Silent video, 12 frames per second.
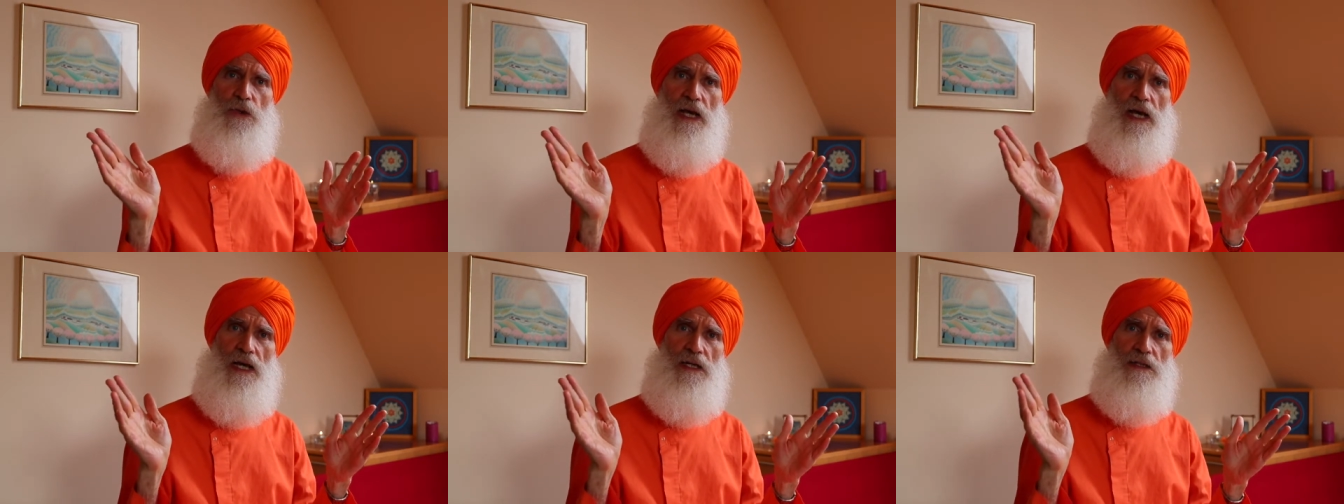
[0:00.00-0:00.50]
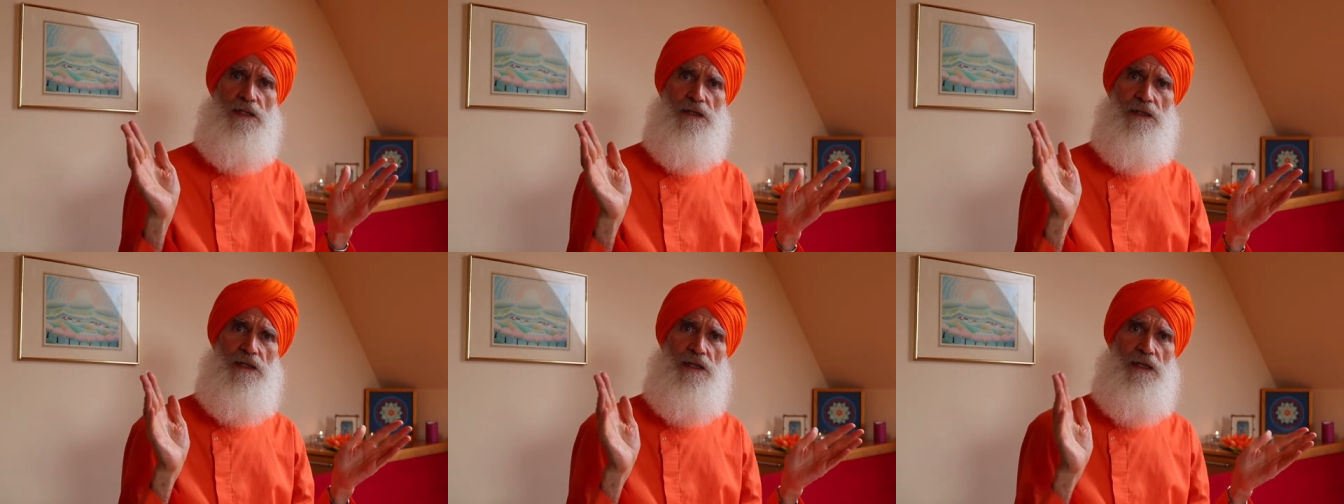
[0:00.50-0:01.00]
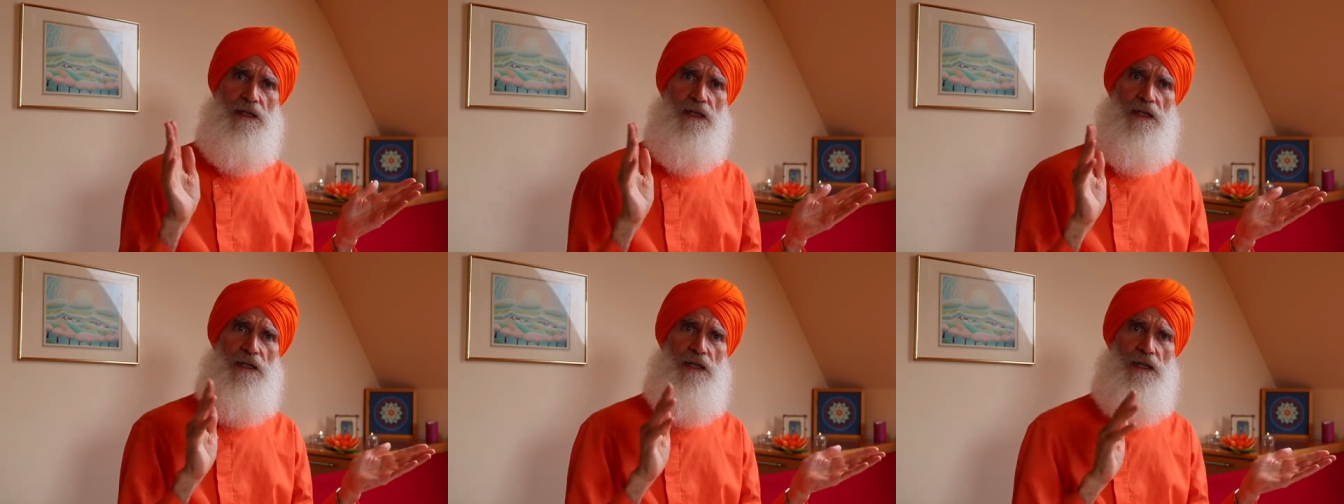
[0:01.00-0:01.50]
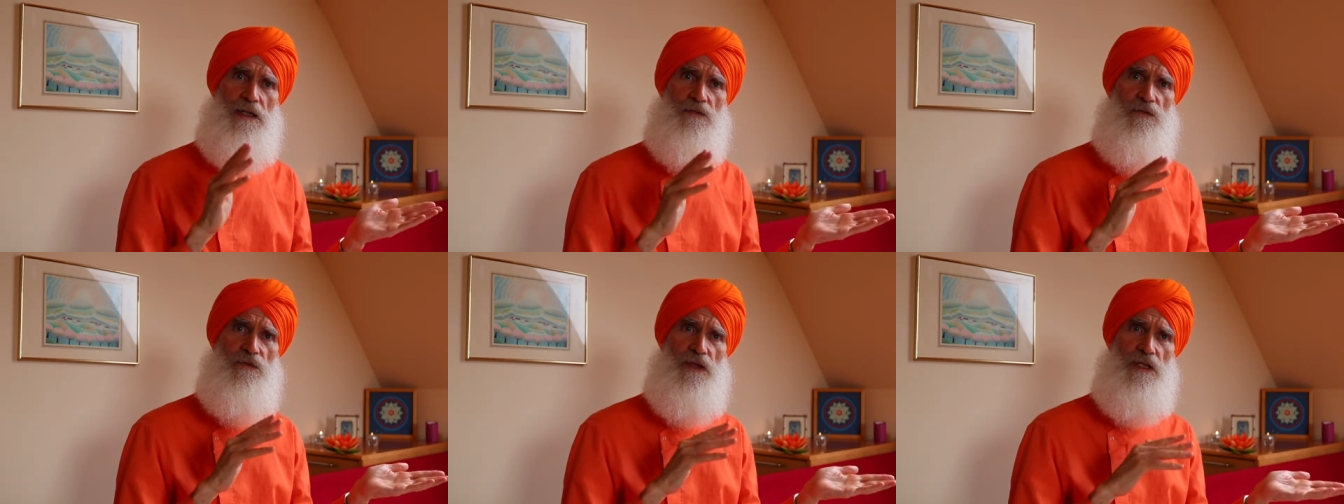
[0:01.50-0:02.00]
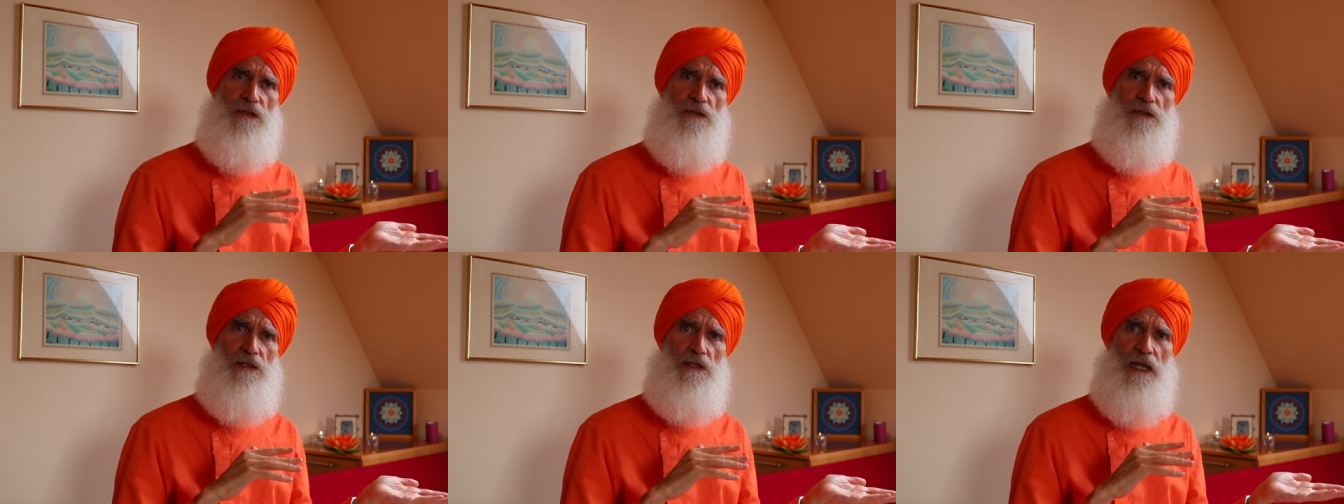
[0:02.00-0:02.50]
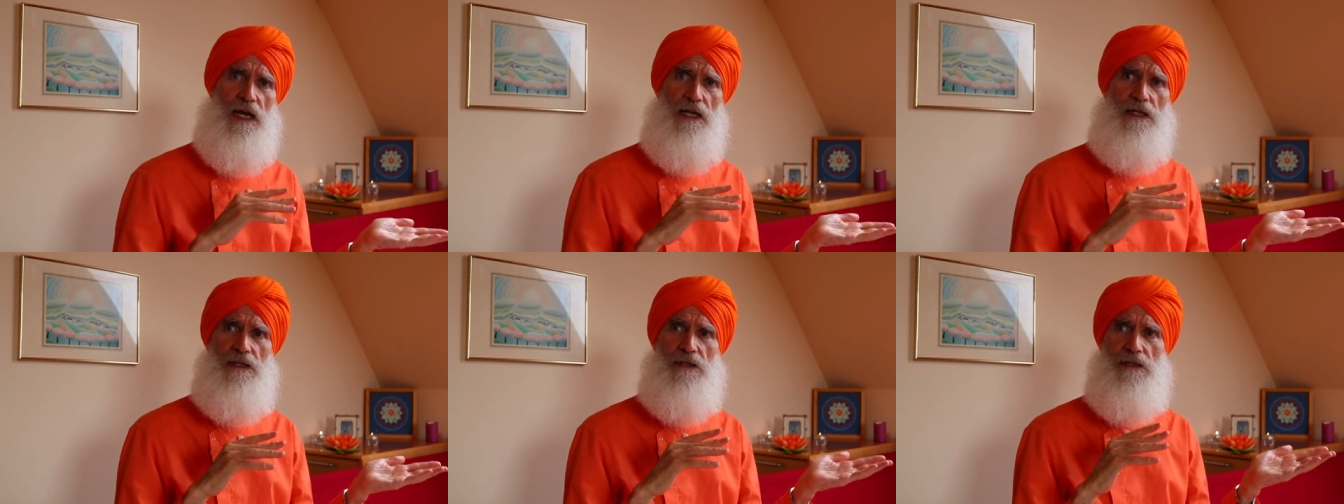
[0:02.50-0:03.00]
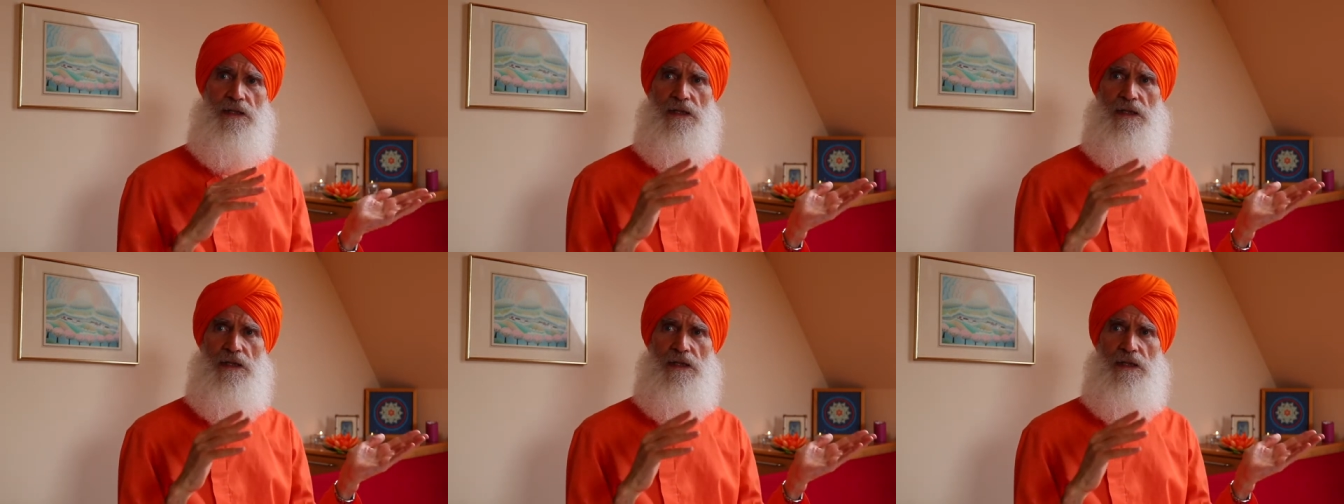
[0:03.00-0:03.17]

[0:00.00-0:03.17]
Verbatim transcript: that, it feels like